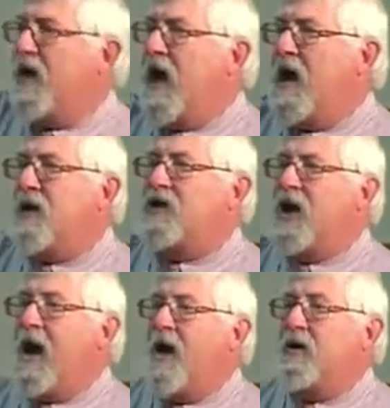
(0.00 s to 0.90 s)
had a
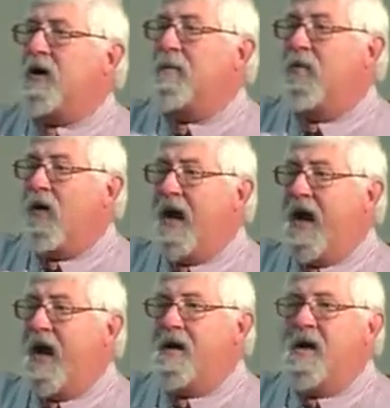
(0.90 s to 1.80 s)
child
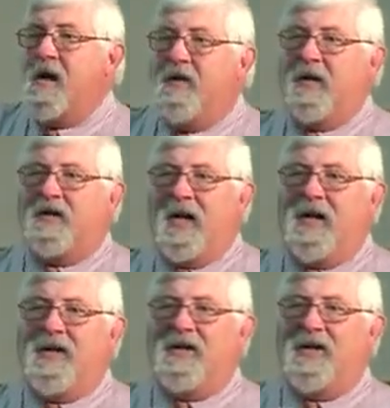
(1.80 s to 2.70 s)
complain that they
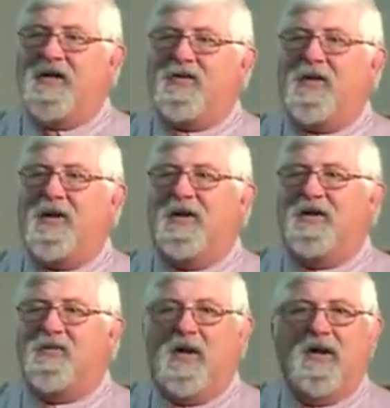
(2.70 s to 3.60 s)
didn't get treated
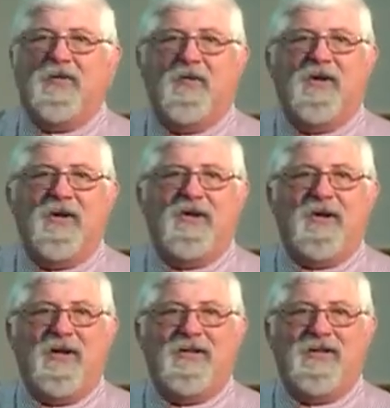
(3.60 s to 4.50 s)
as well as one of the other
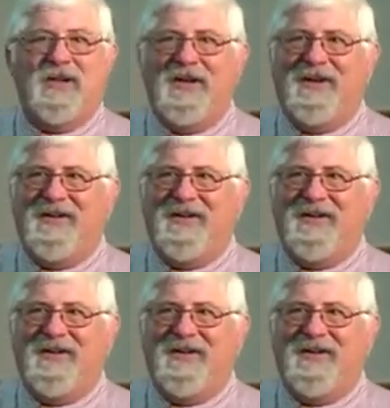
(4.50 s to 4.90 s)
kids did.